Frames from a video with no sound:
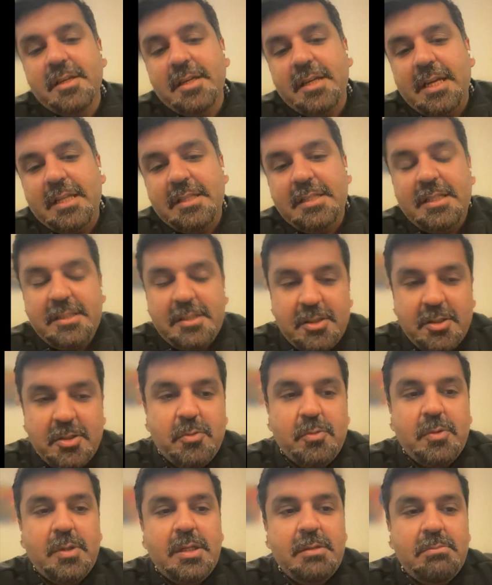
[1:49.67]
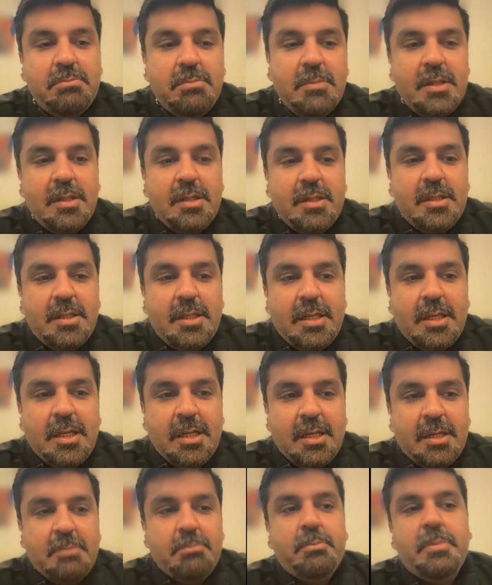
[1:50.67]
and then,
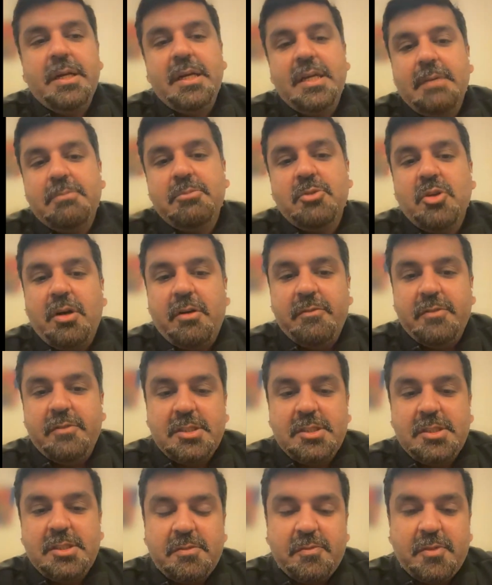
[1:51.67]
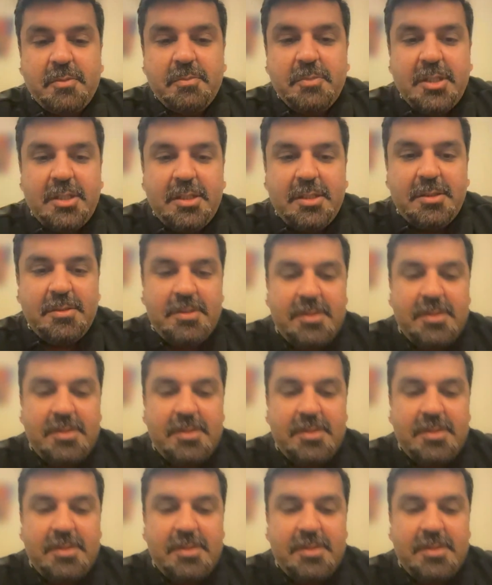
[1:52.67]
we'll build up the conversation from there.